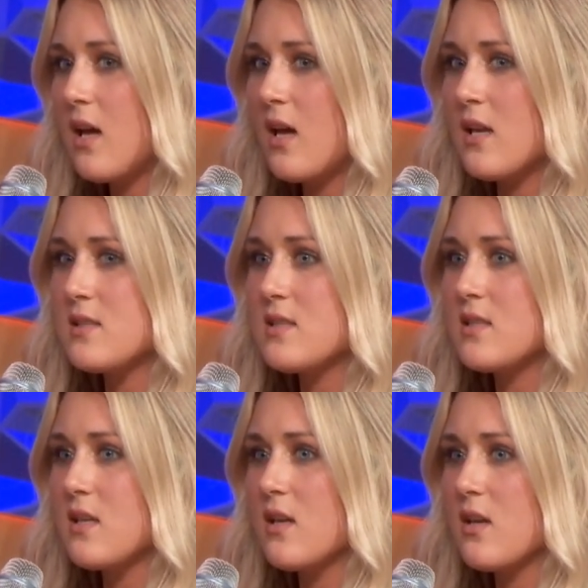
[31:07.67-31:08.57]

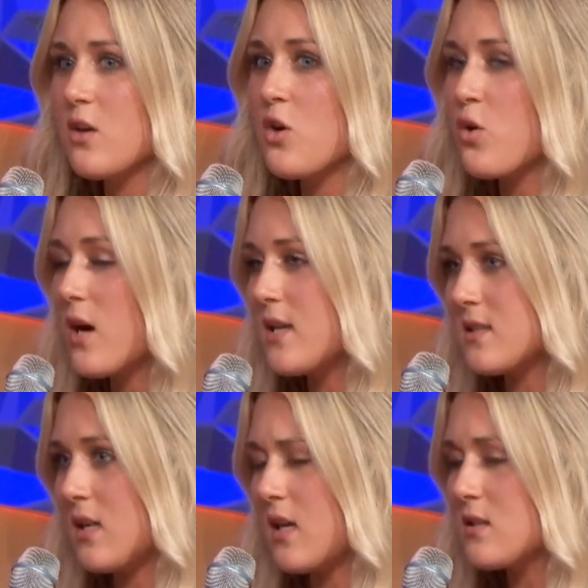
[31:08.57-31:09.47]
It's
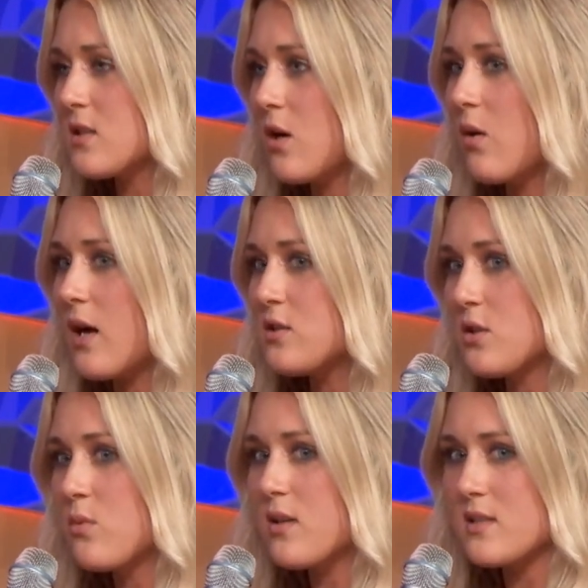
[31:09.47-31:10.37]
crazy. And so I
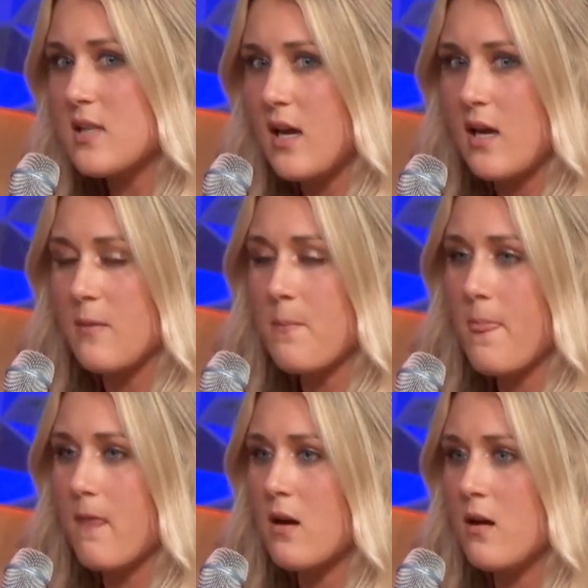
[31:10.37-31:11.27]
do want to say,
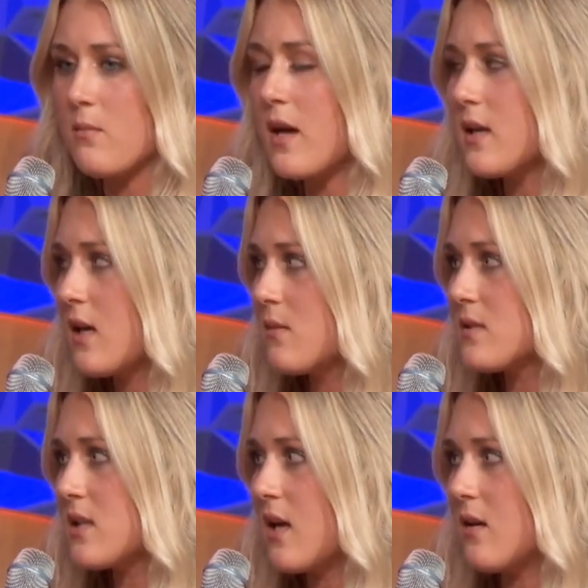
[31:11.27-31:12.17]
like Kim
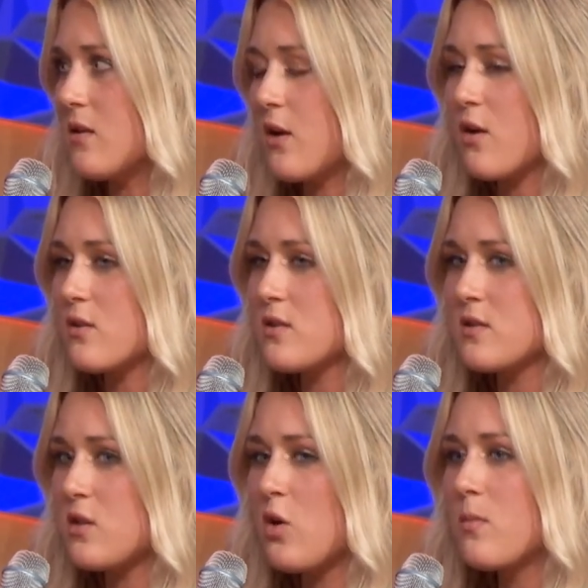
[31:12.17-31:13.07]
said, there's
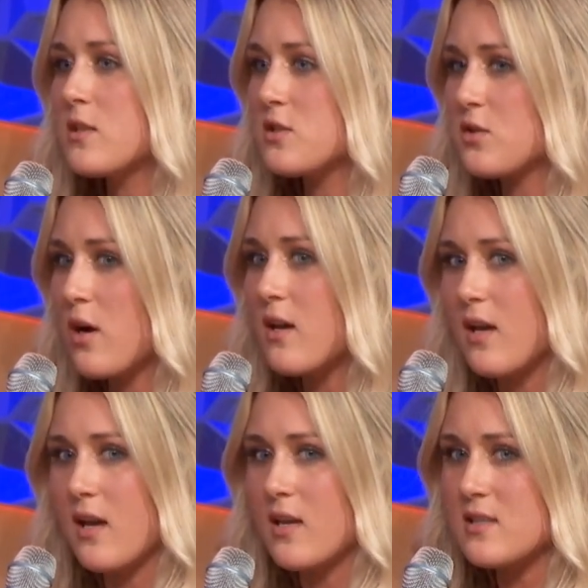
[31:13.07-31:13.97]
so much
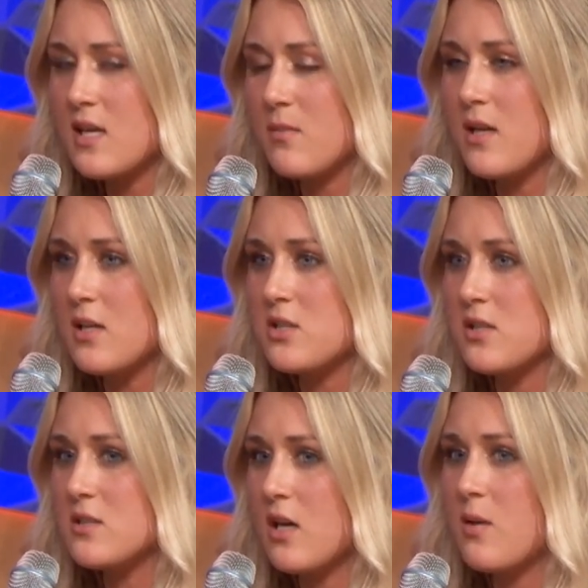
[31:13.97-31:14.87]
threatening and
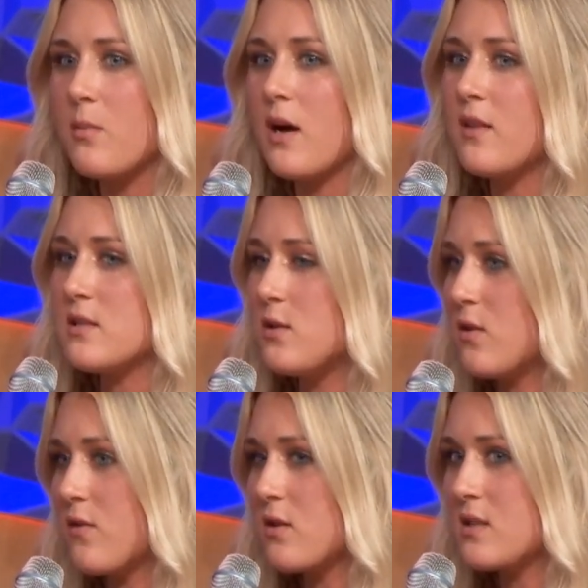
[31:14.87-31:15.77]
intimidation done by these
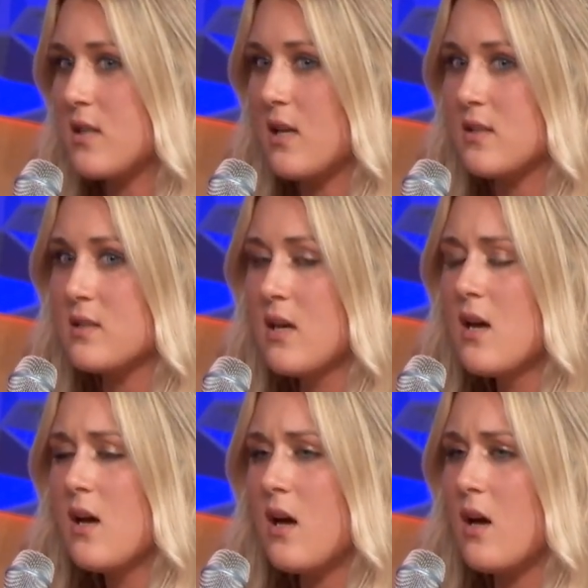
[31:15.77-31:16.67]
universities
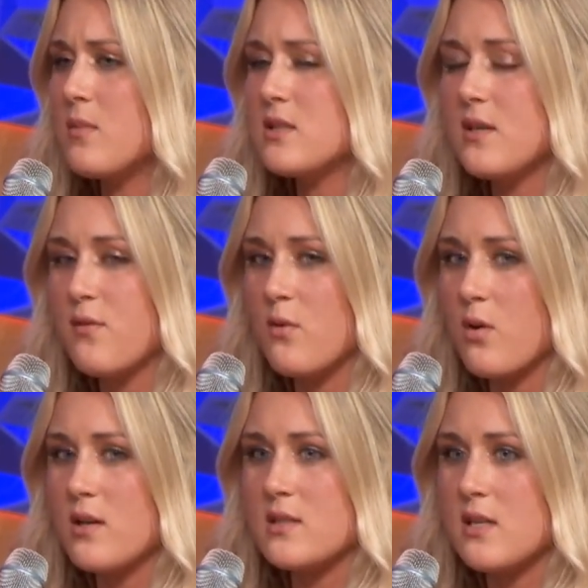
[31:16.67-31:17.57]
and different
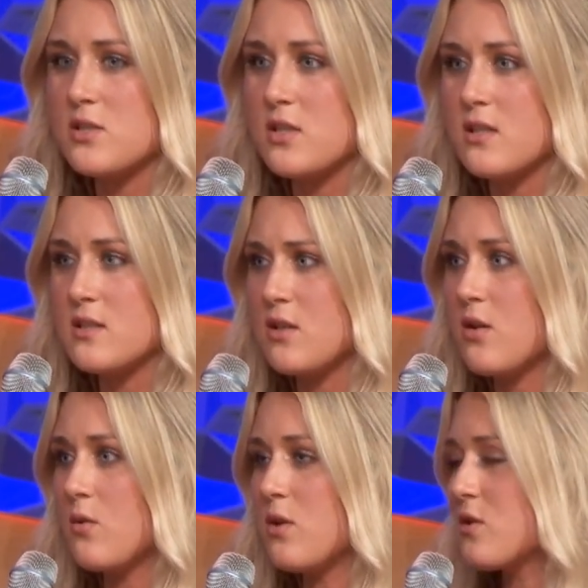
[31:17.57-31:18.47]
organizations.
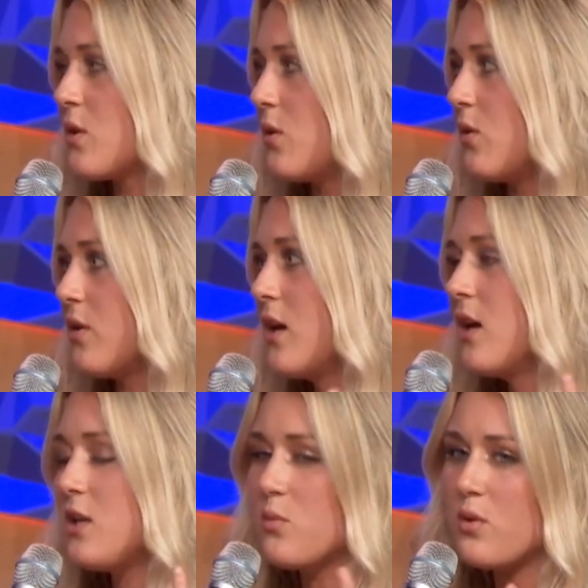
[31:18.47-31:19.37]
You're told
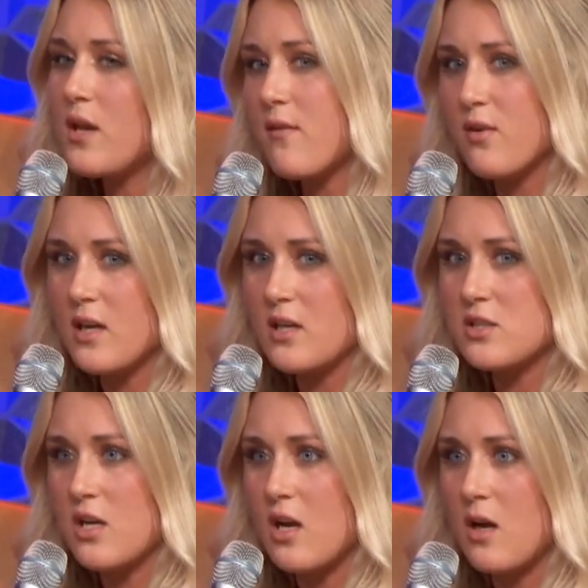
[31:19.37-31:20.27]
you will never get a
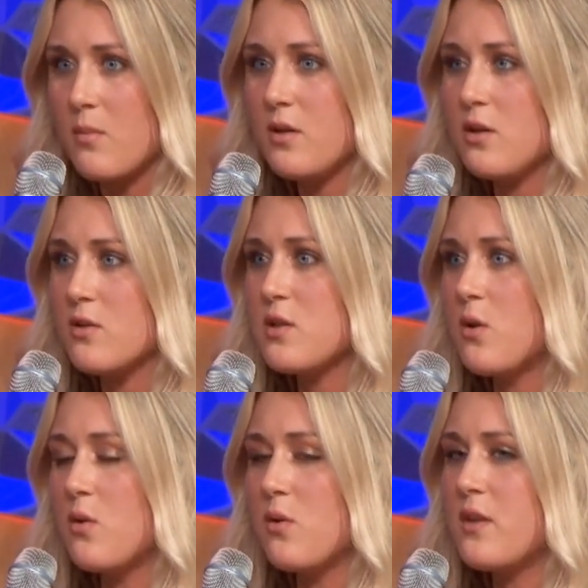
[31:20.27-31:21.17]
job. You're
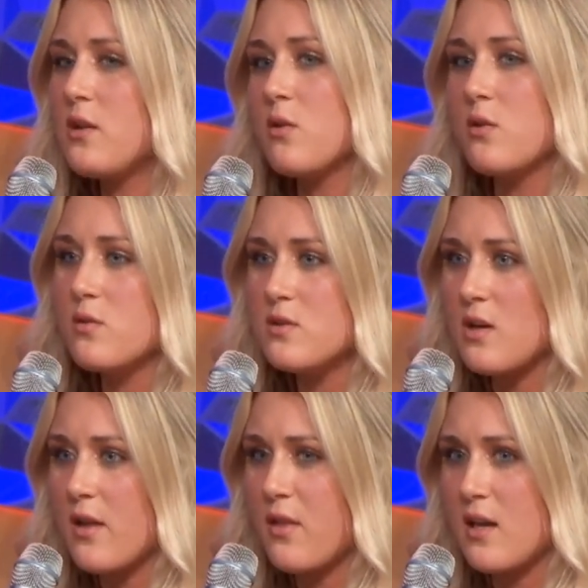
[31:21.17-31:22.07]
told that you'll lose
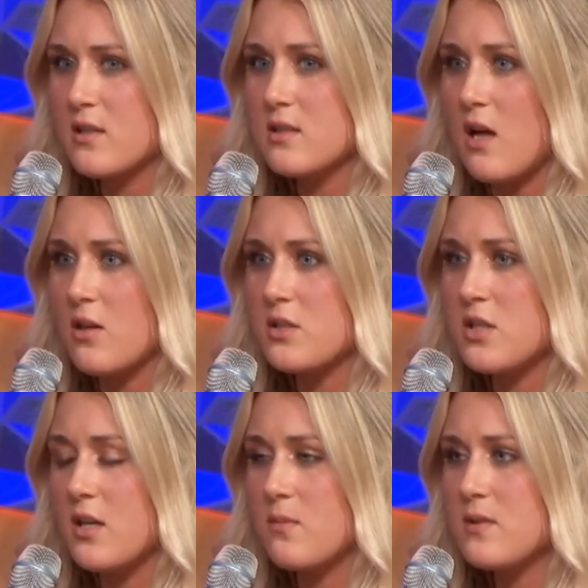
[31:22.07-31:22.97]
your athletic
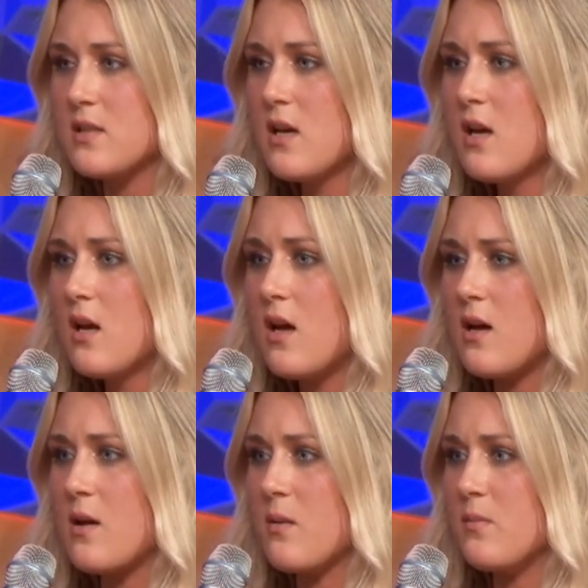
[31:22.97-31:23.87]
scholarships.
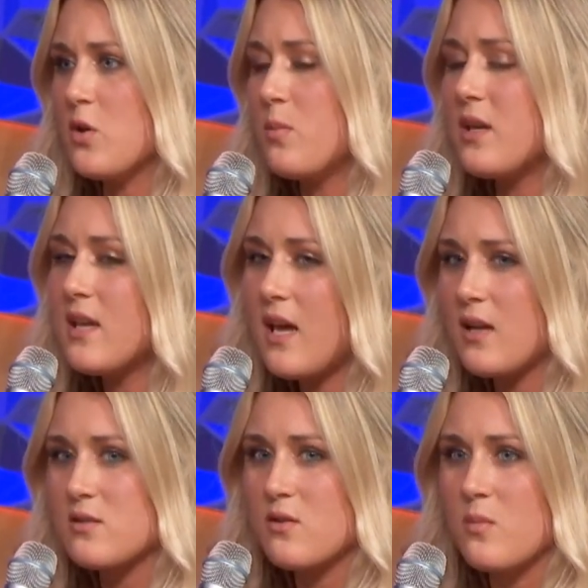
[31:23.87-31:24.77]
You'll be
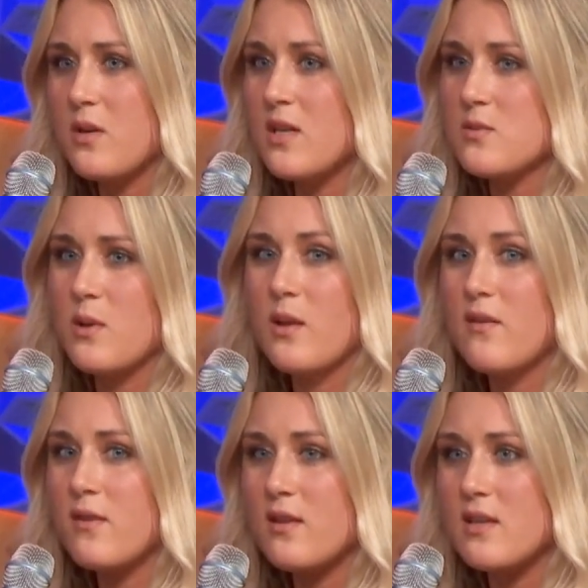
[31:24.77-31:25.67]
canceled because we
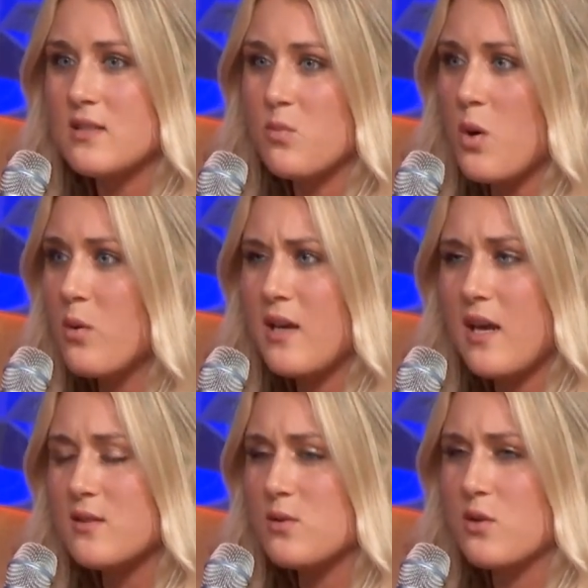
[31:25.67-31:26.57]
live in this woke
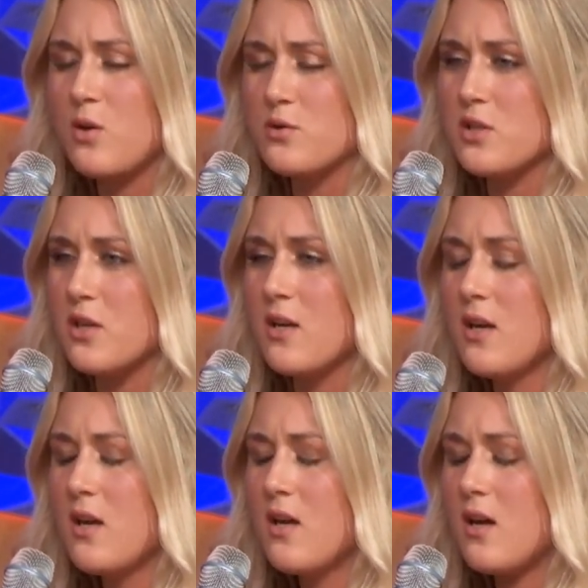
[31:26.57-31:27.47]
cancel culture.
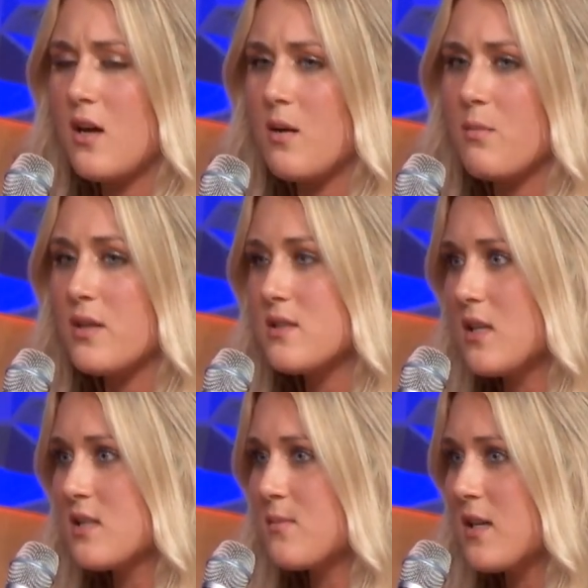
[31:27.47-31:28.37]
But
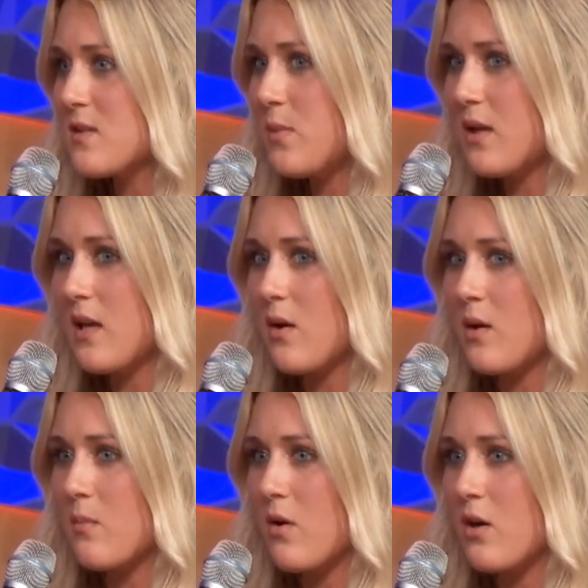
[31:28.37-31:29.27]
since my speaking
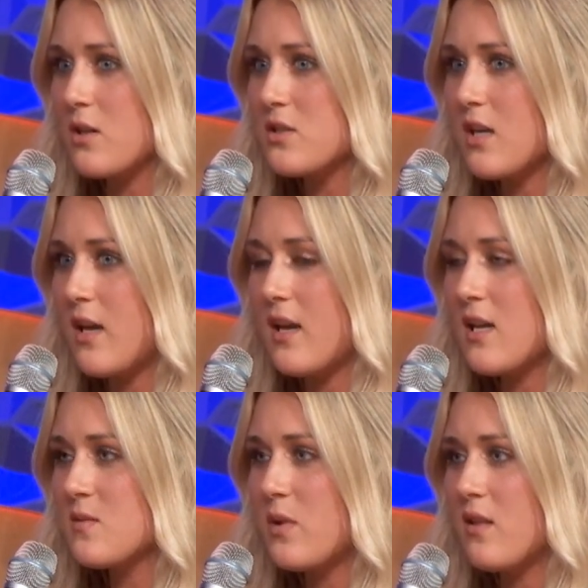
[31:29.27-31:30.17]
out in March, it
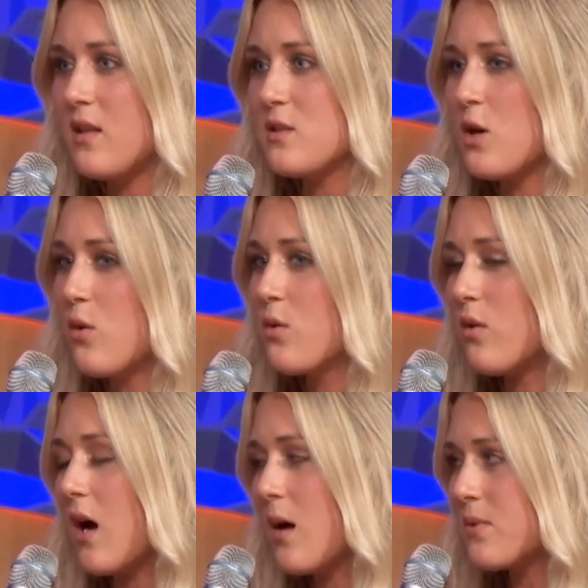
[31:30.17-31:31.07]
has been the
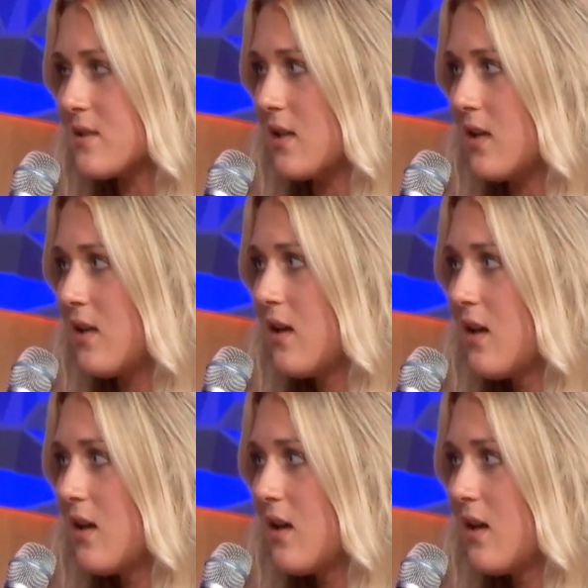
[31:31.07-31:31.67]
total opposite.